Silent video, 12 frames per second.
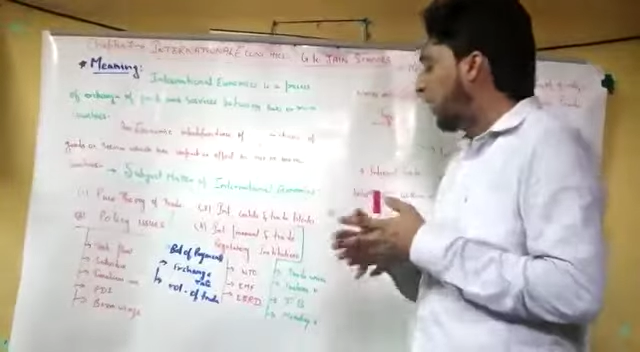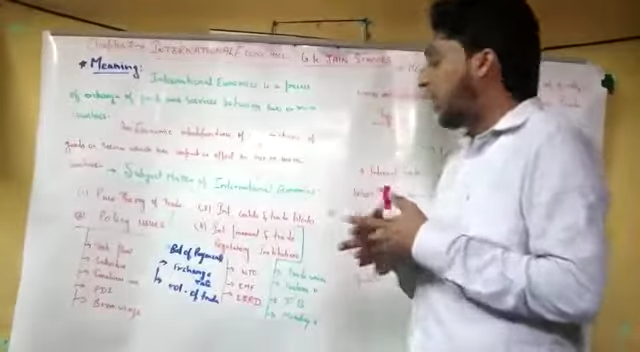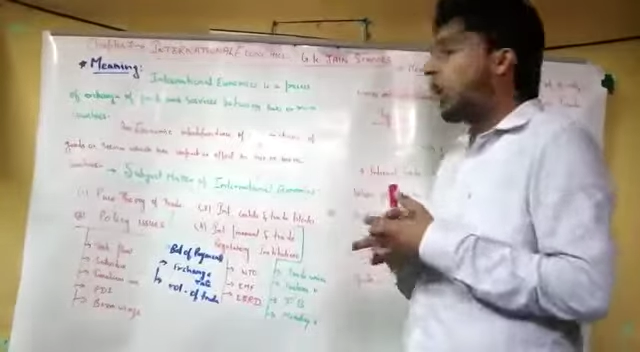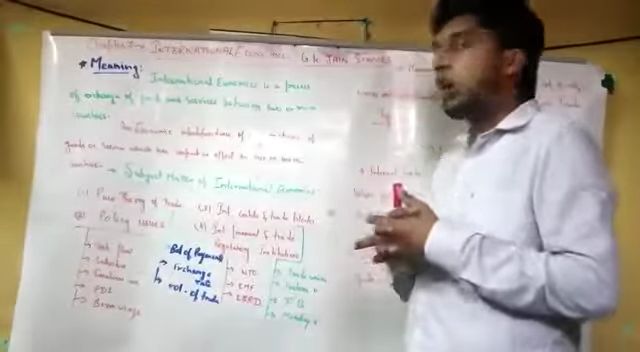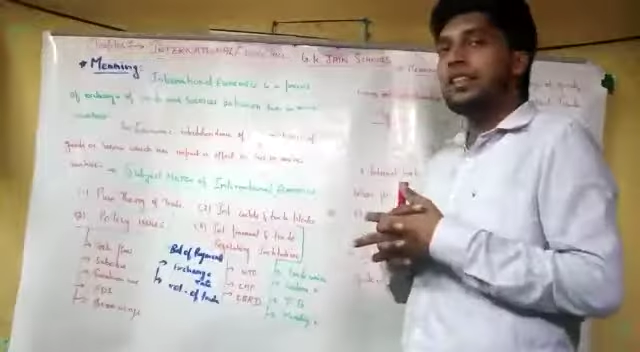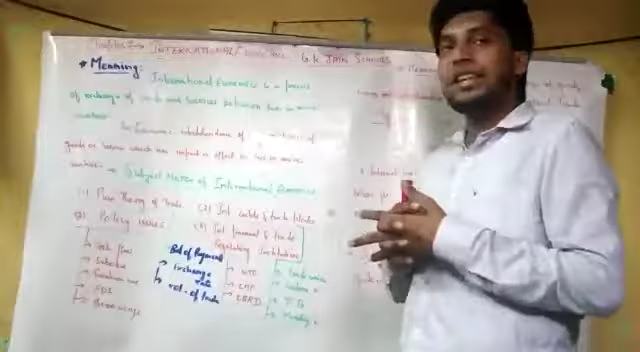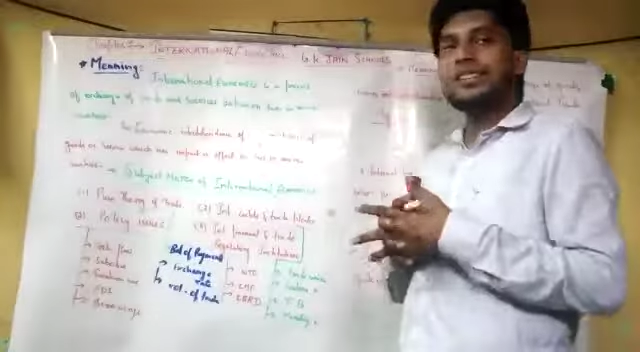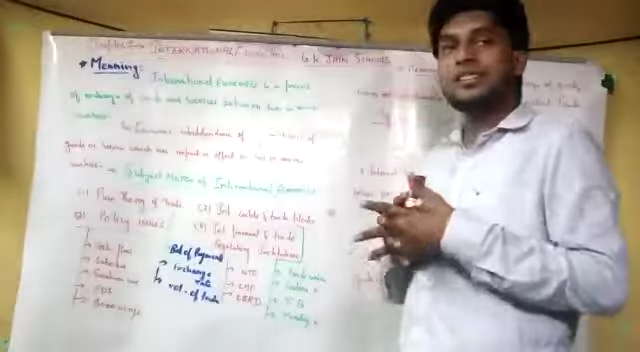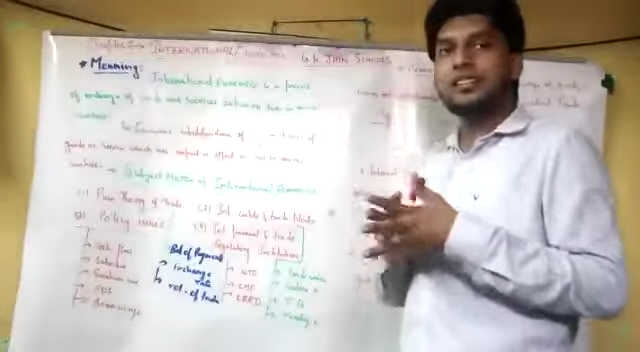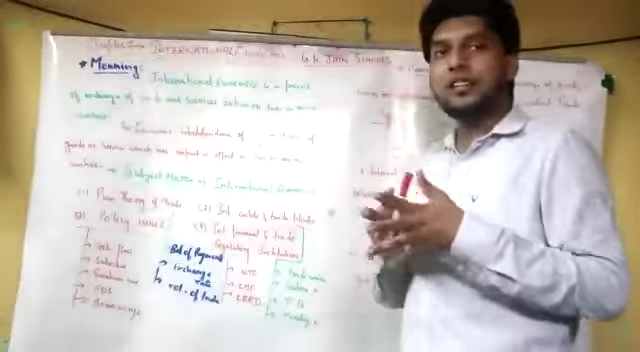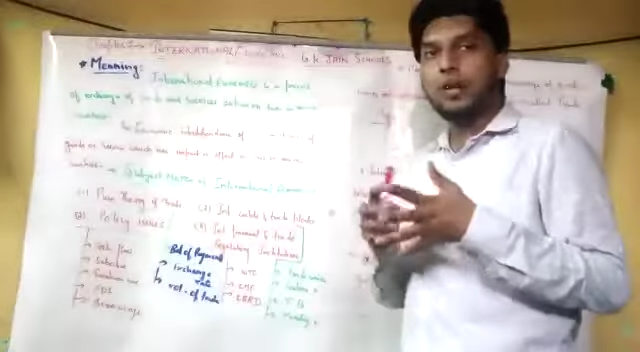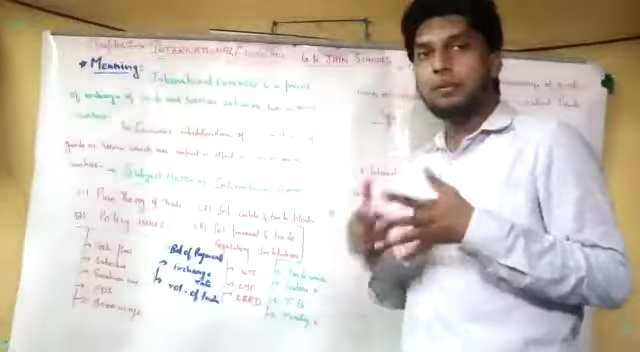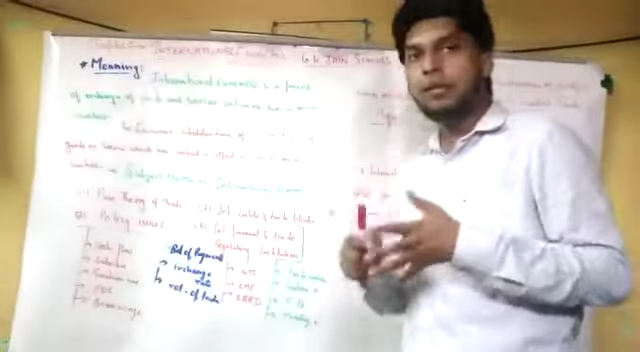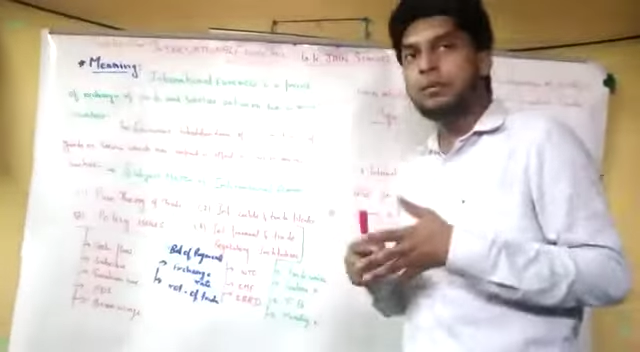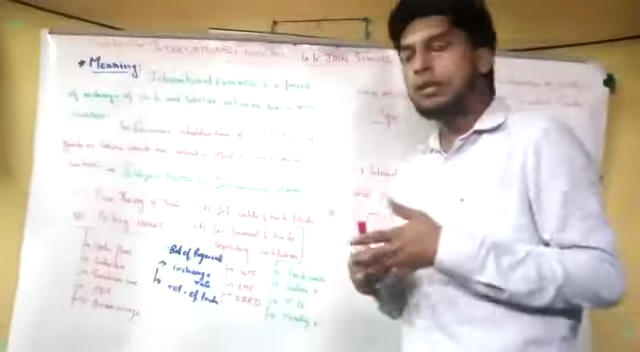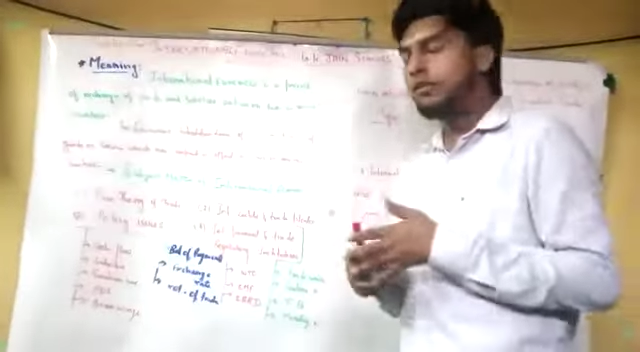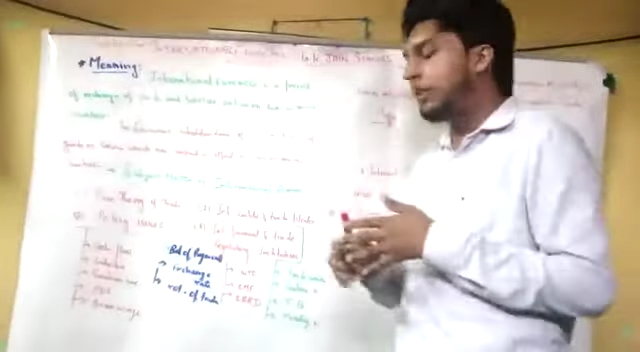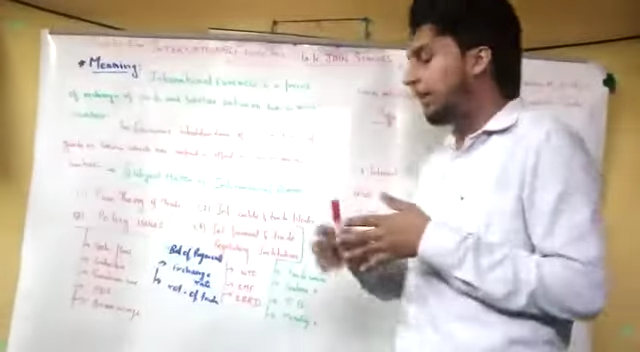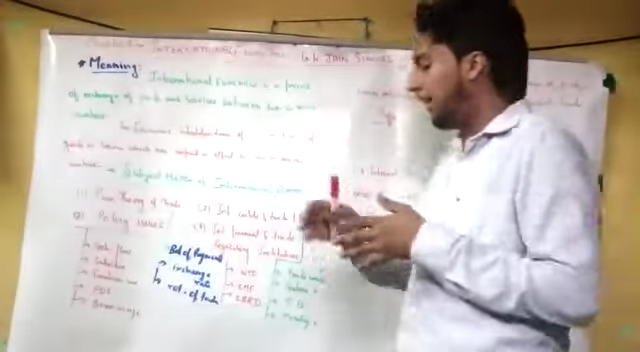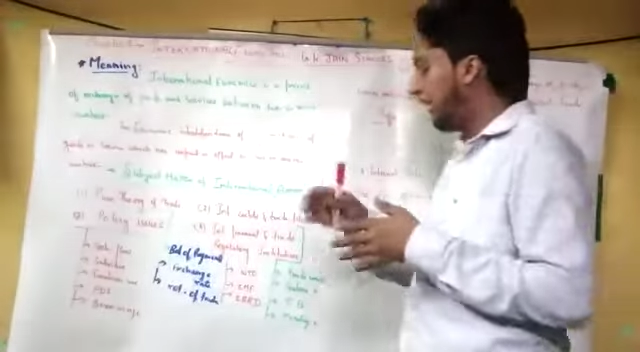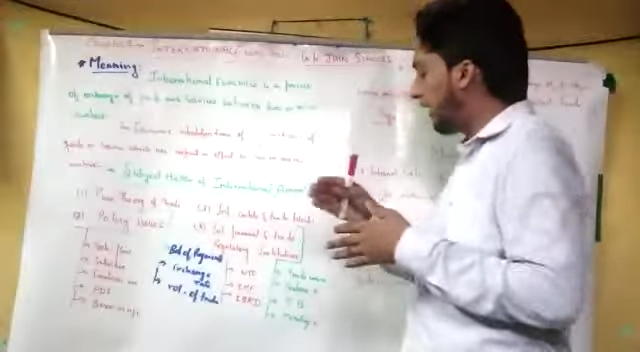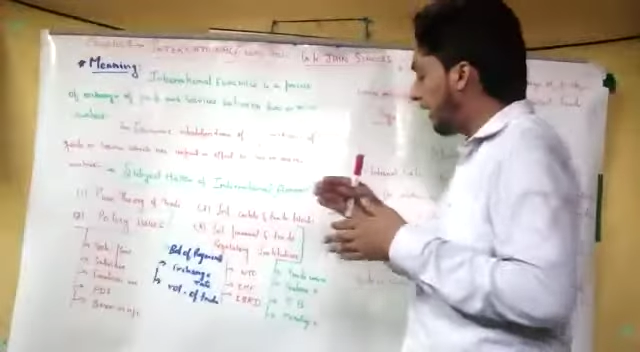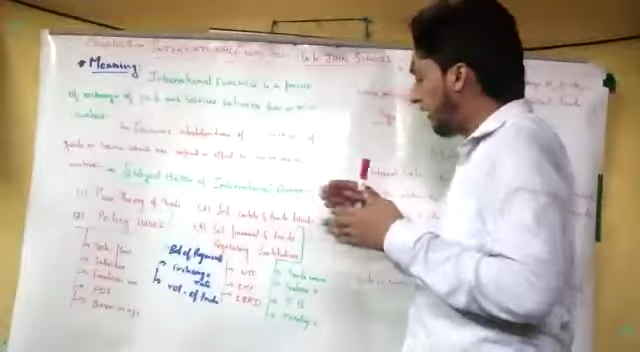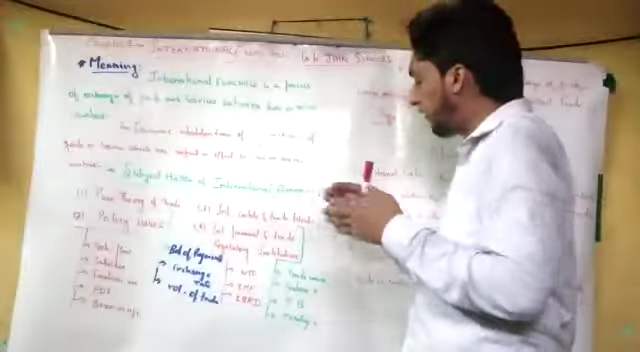or there is a trouble between
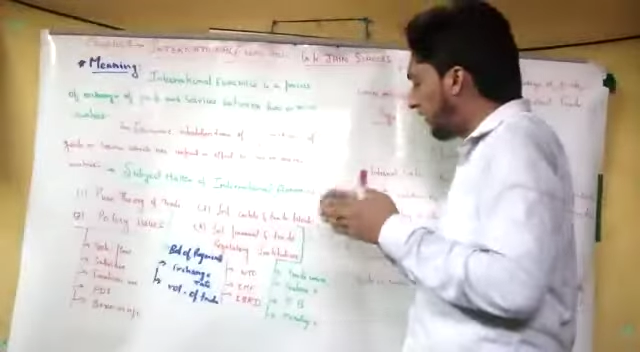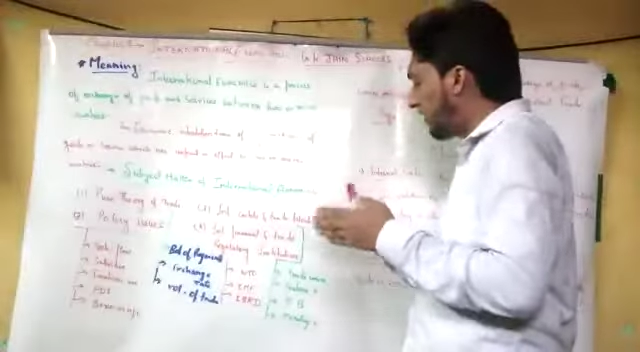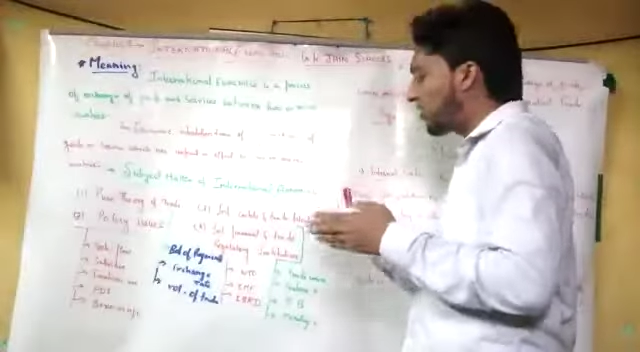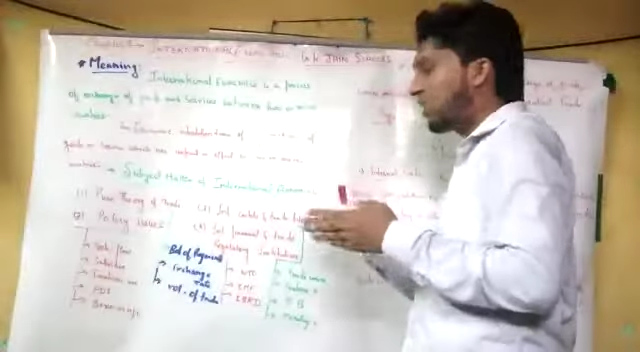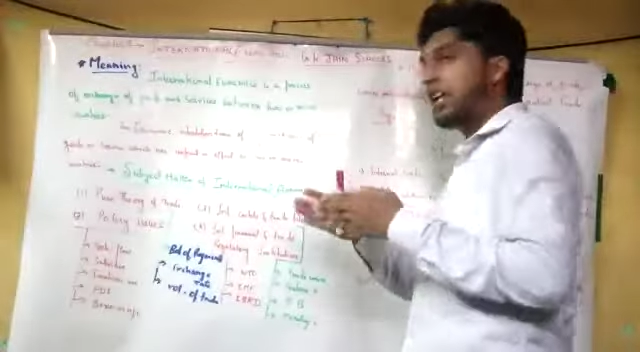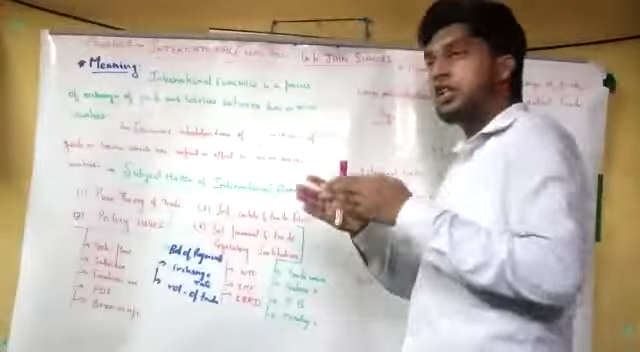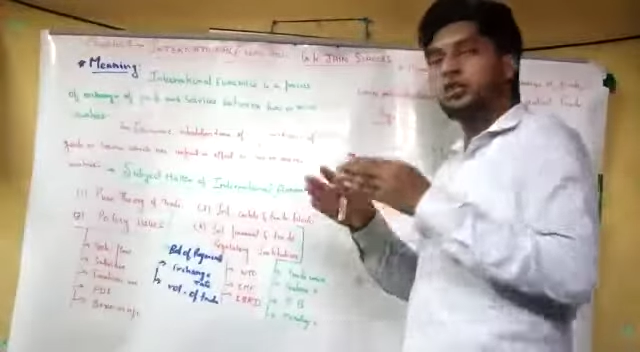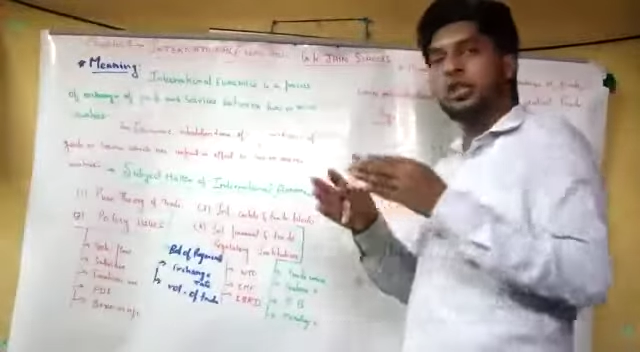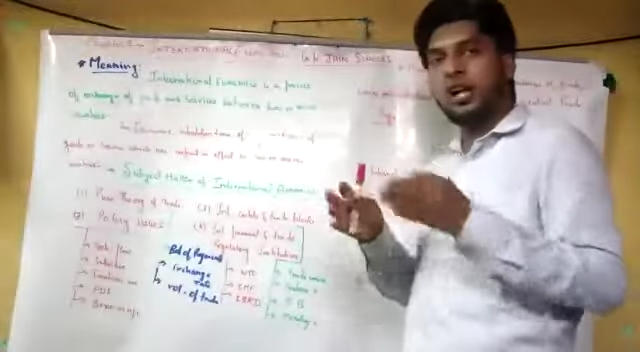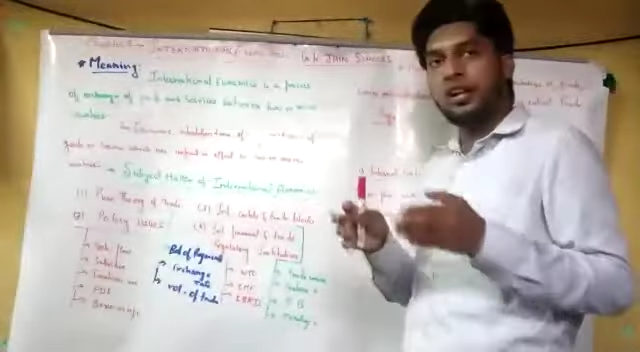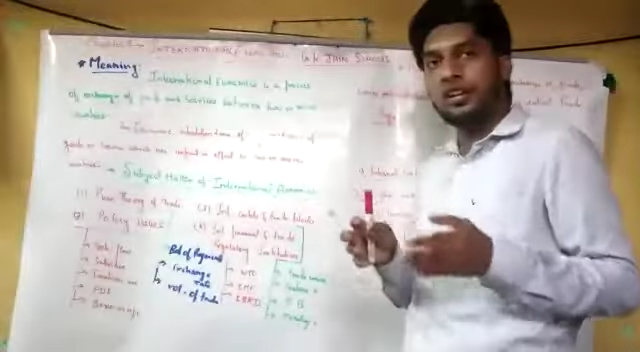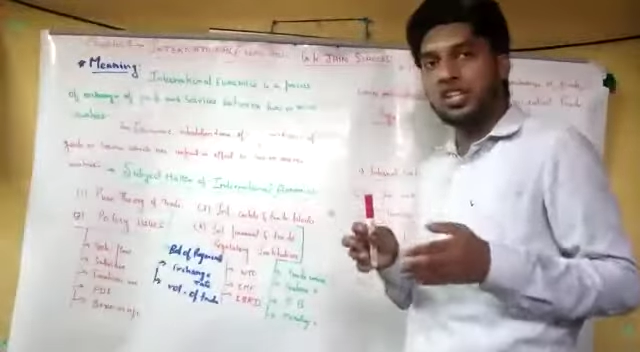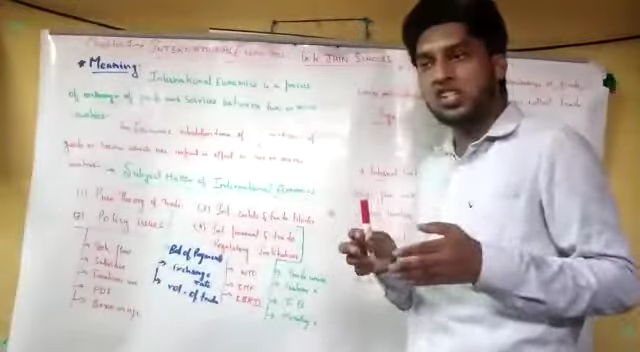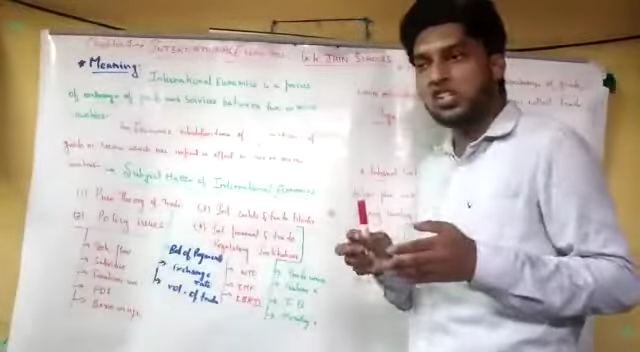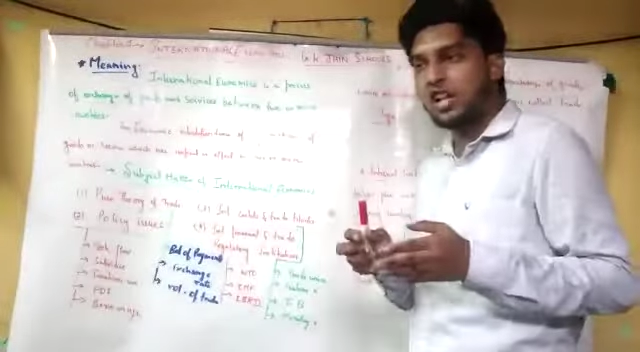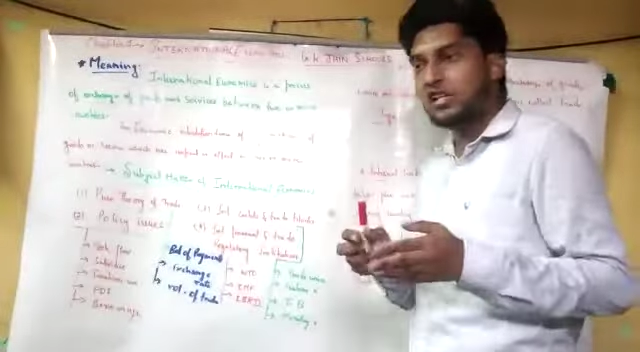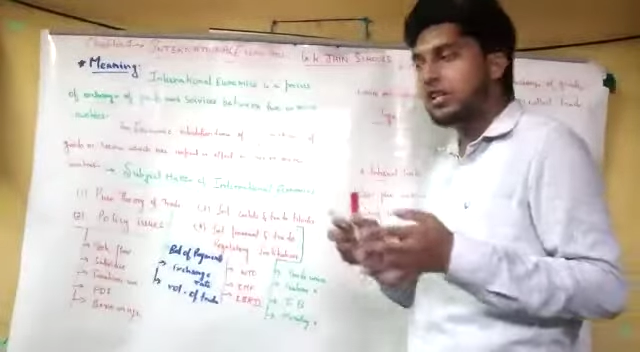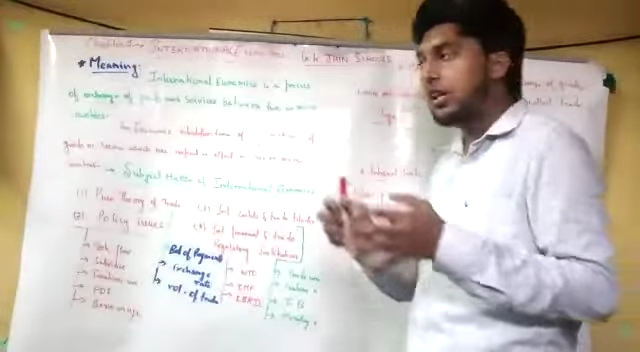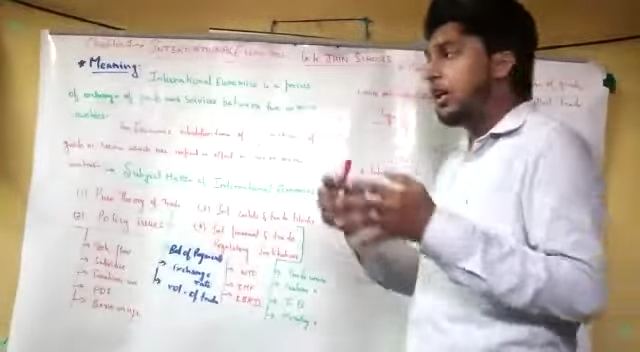one state to the another state